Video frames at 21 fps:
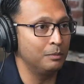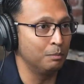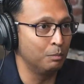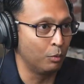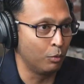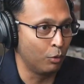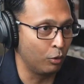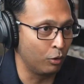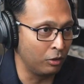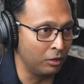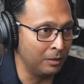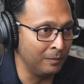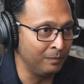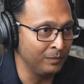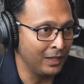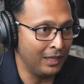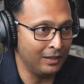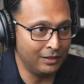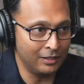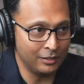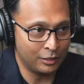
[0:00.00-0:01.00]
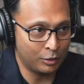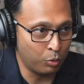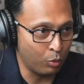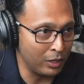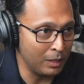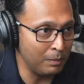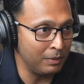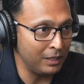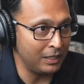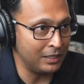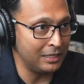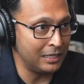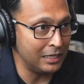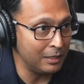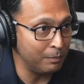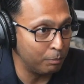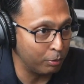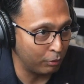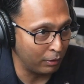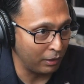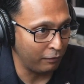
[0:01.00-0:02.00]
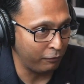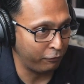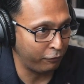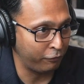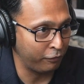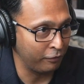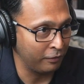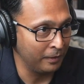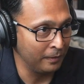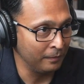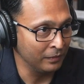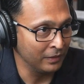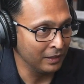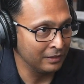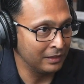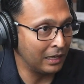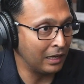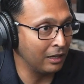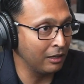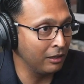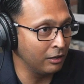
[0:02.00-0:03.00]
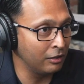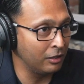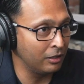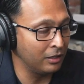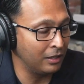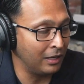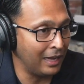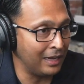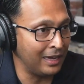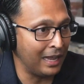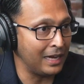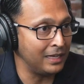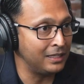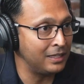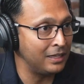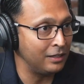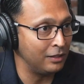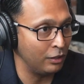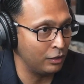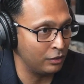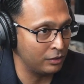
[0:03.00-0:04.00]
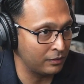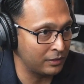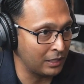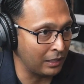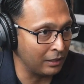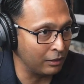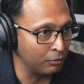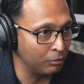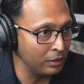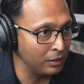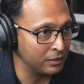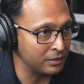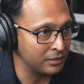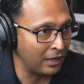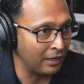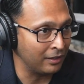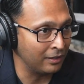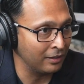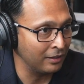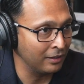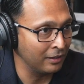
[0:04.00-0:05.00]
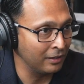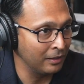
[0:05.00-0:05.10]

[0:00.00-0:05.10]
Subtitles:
more in this 20-minute debrief than I learned in 18 years of selling real estate.